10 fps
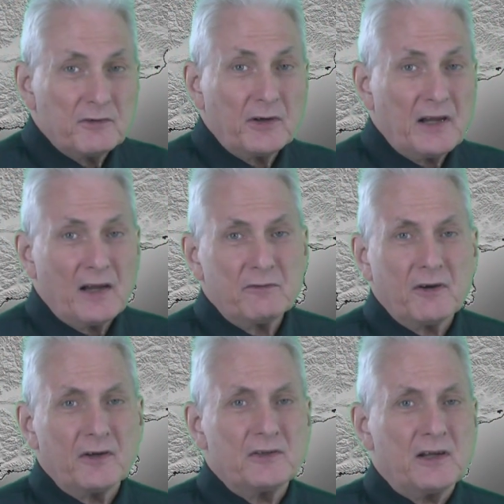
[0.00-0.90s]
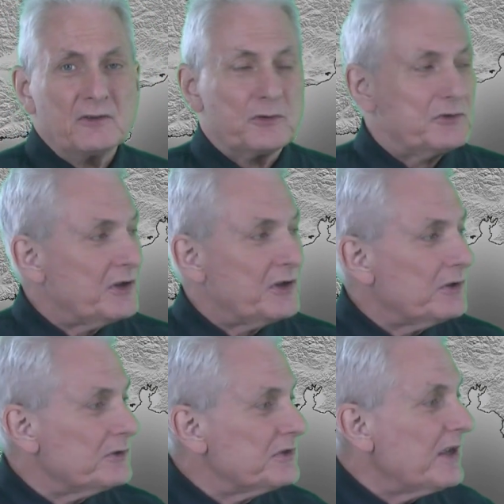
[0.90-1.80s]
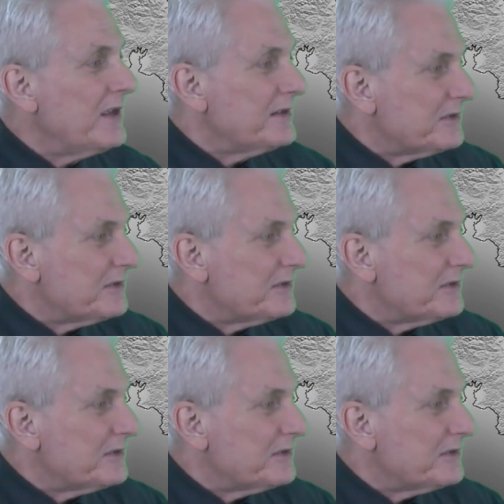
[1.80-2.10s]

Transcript: to very high fire danger zones.